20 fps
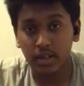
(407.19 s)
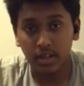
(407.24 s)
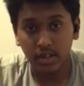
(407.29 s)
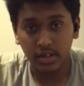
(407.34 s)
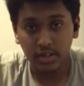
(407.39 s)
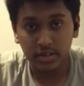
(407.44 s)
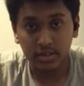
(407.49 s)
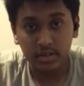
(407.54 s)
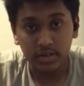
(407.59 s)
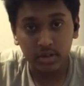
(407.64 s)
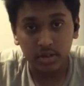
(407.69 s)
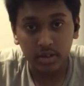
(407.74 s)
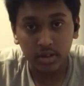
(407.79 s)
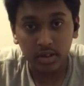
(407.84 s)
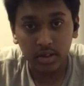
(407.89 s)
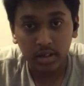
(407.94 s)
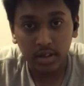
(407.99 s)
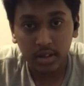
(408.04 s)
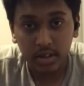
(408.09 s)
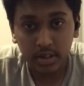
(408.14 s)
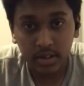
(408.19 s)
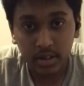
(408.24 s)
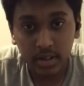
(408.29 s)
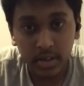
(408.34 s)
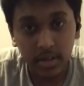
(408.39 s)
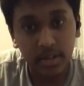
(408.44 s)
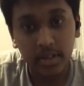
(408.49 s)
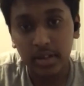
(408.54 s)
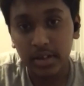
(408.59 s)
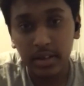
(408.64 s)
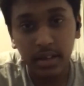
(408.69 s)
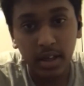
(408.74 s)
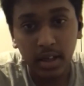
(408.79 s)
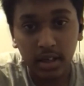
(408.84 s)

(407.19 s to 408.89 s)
is good luck. You're not going